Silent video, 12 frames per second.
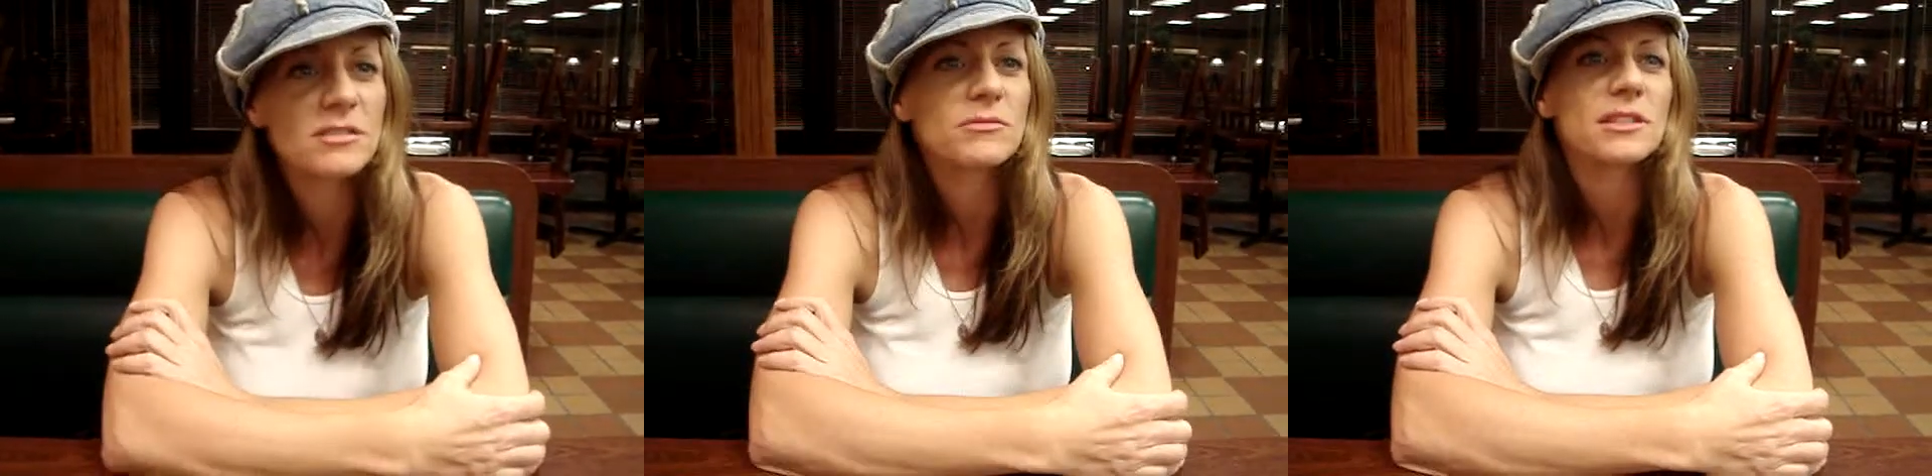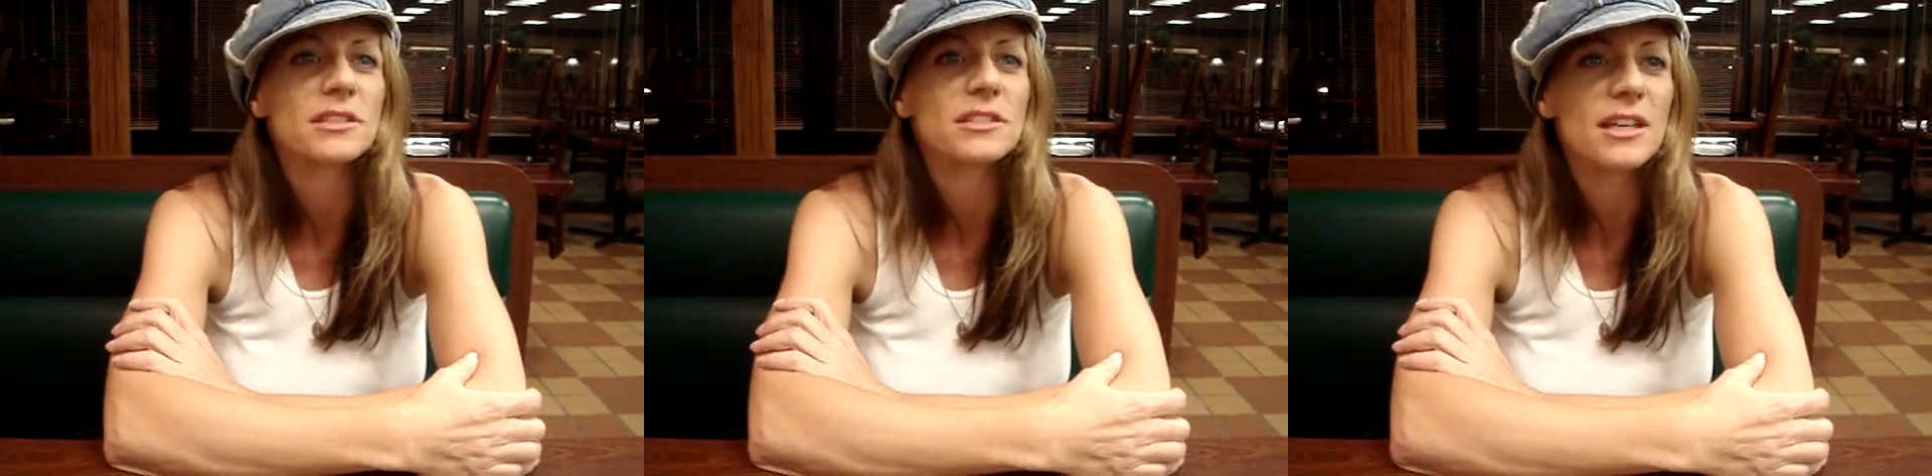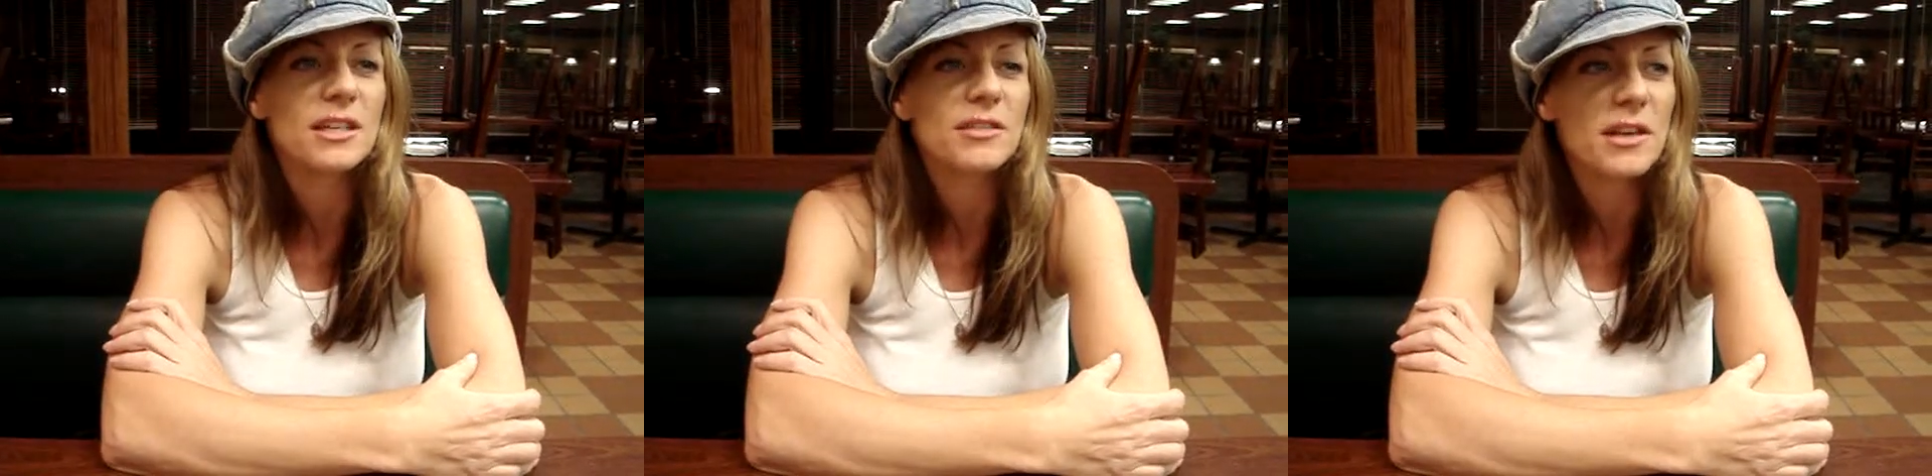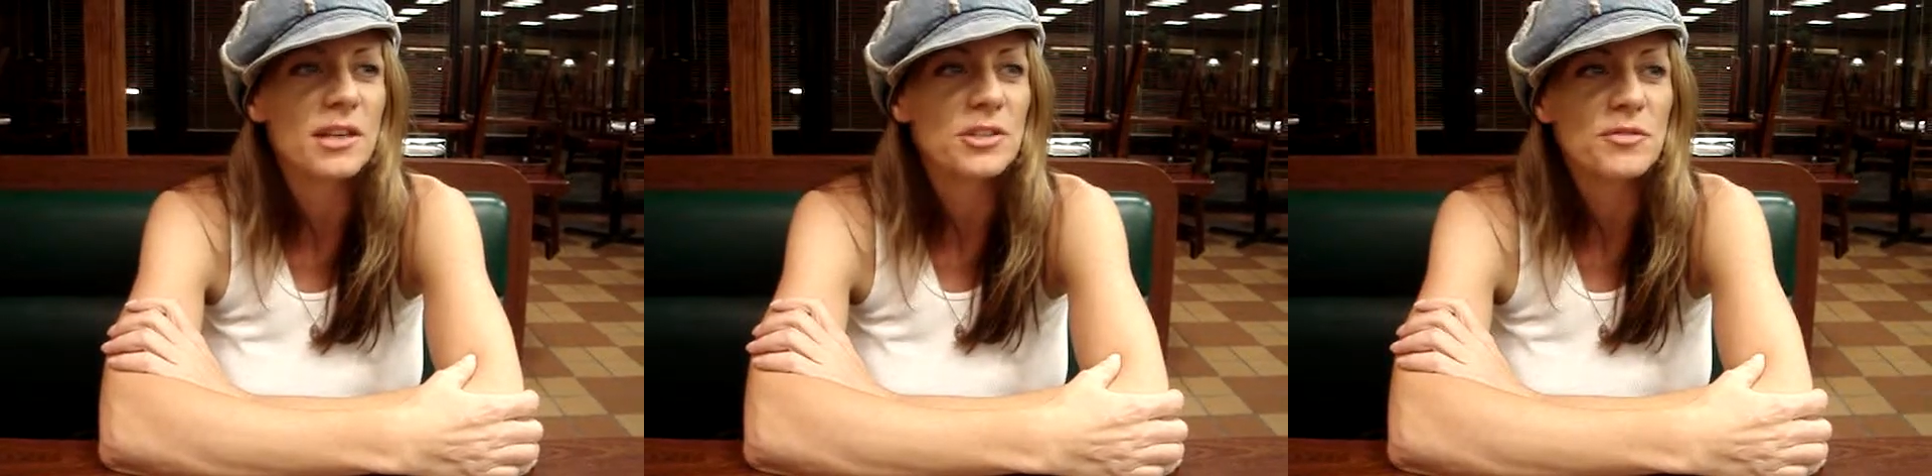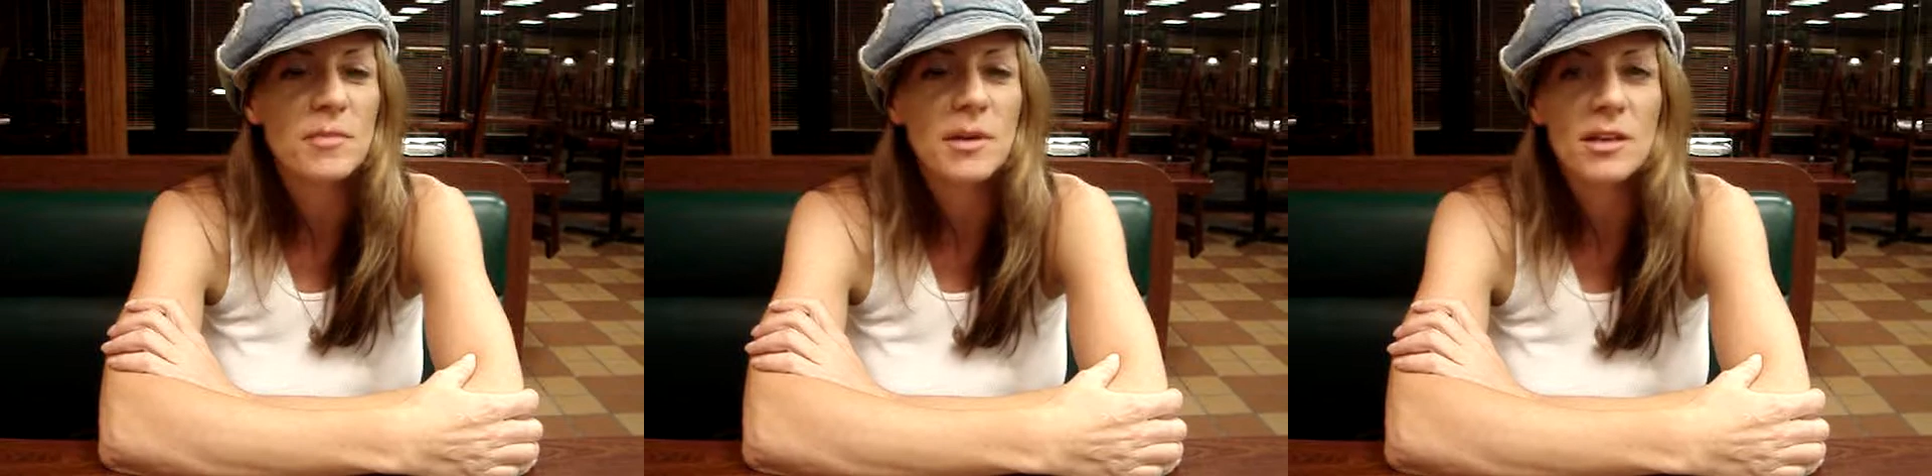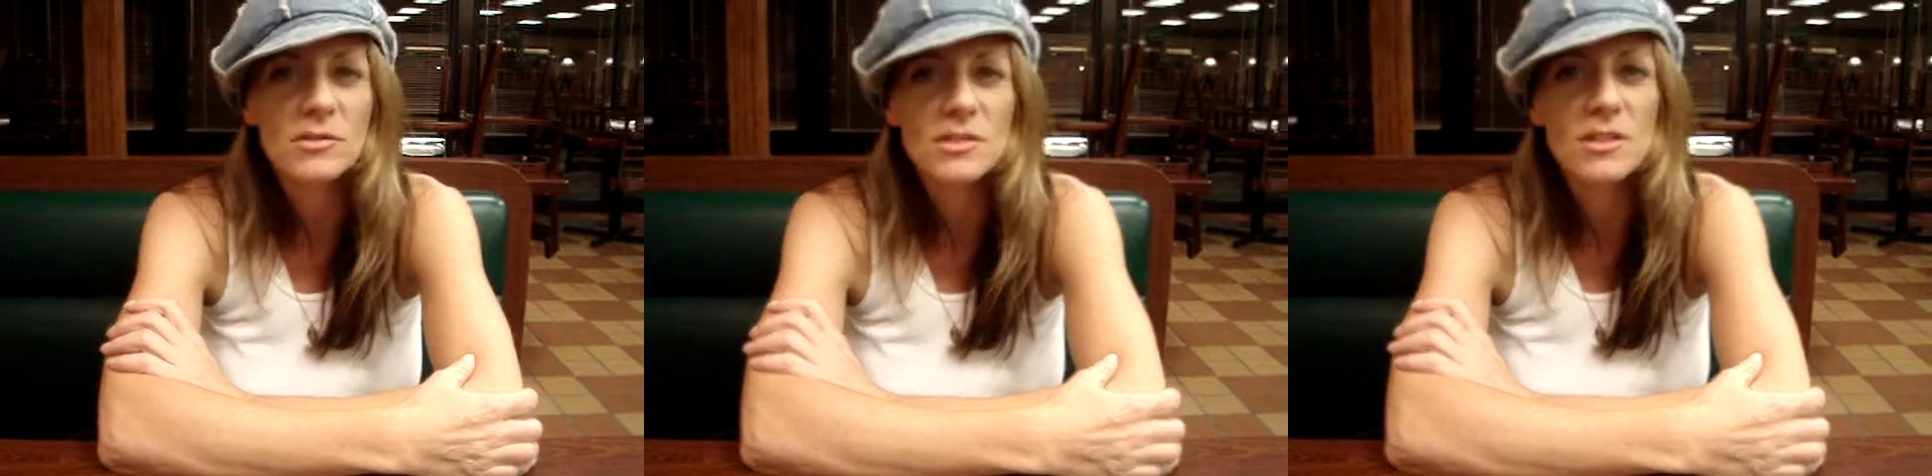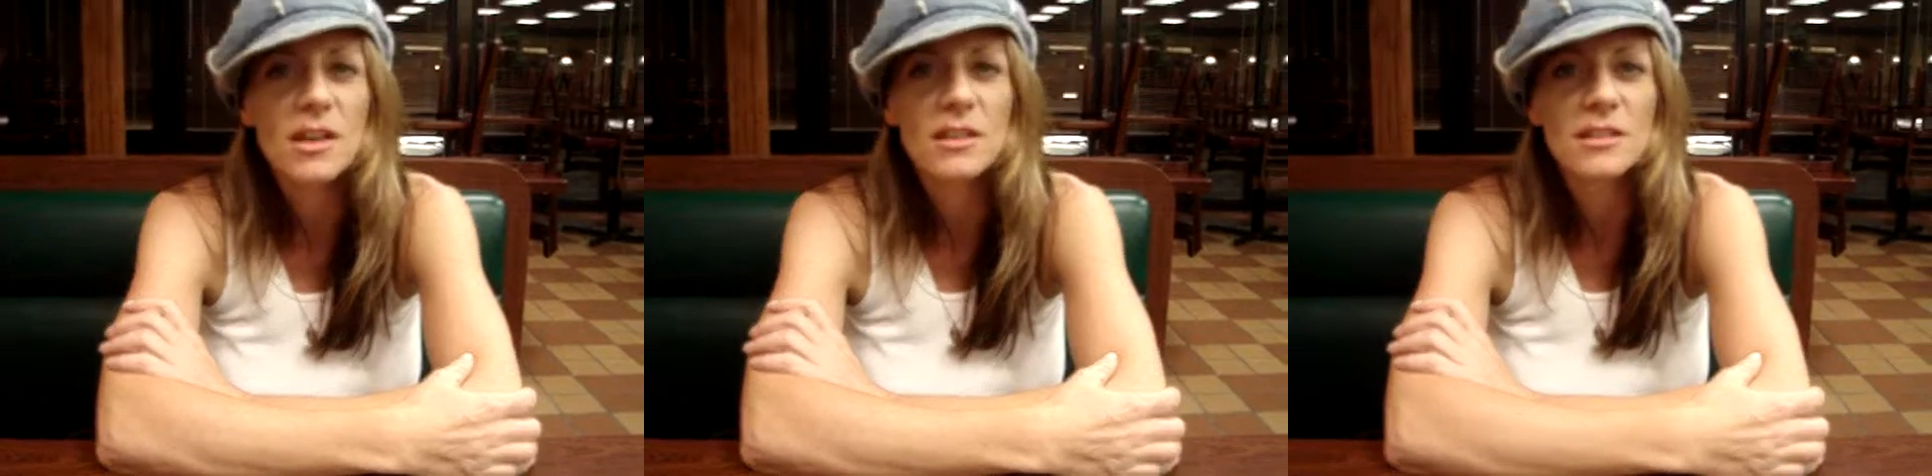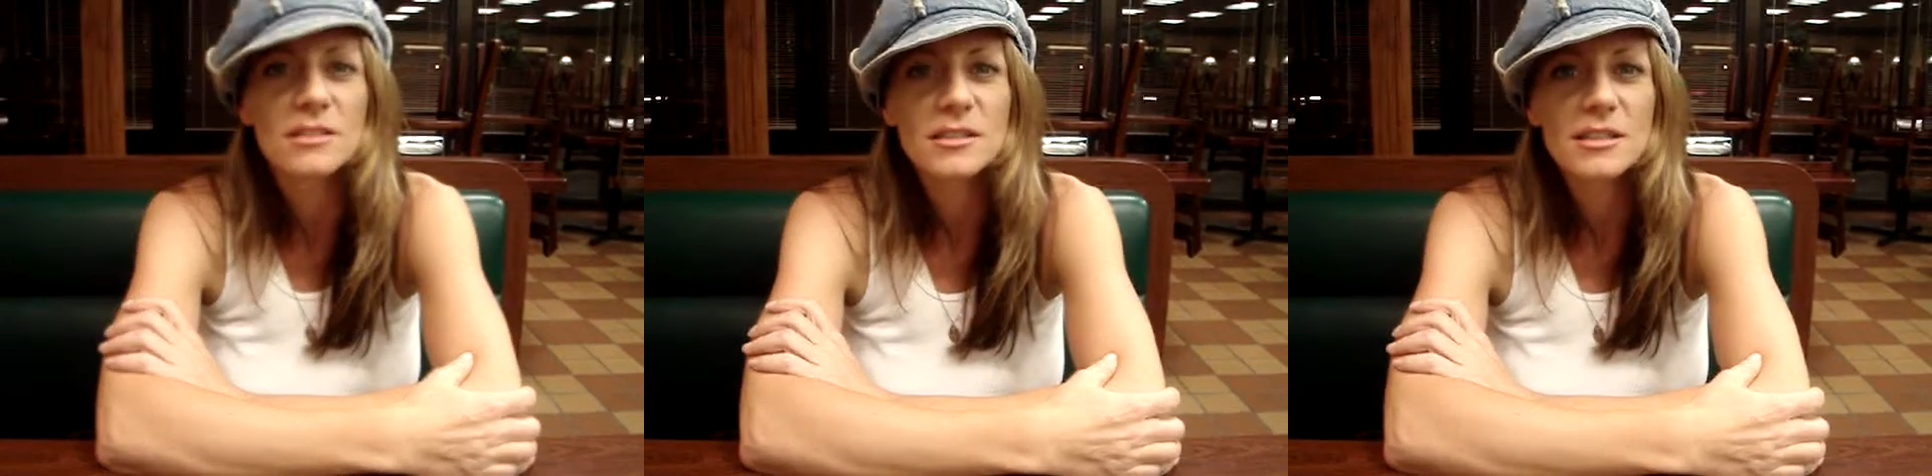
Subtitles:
really take advantage of my own son.